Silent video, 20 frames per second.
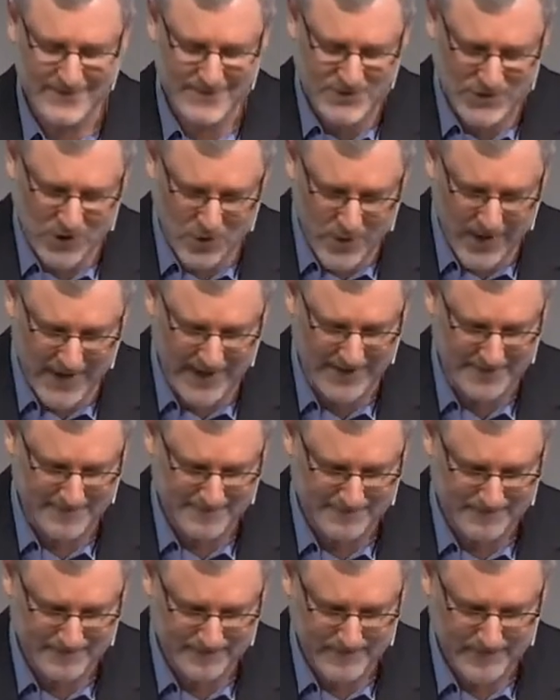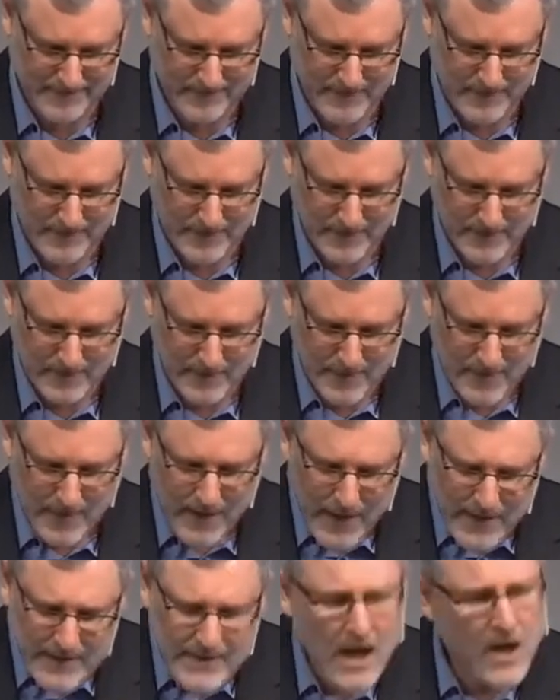doing?"
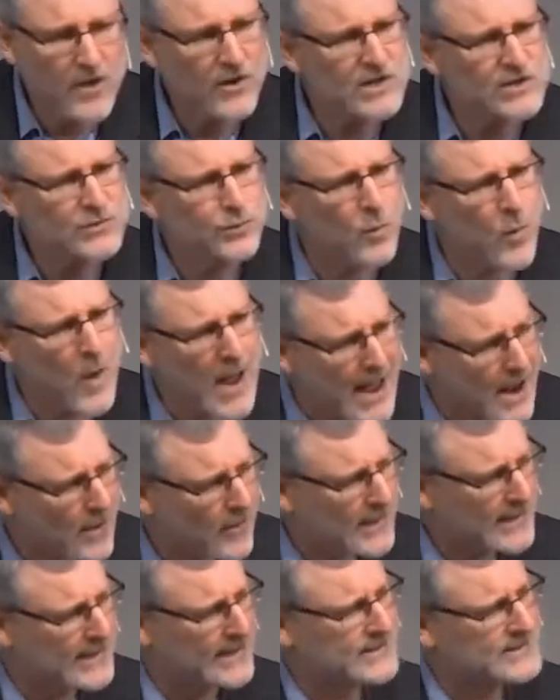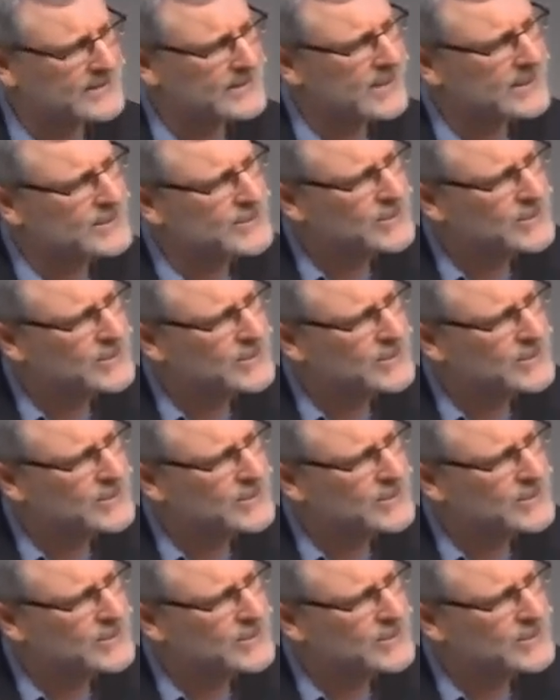And notice where it is that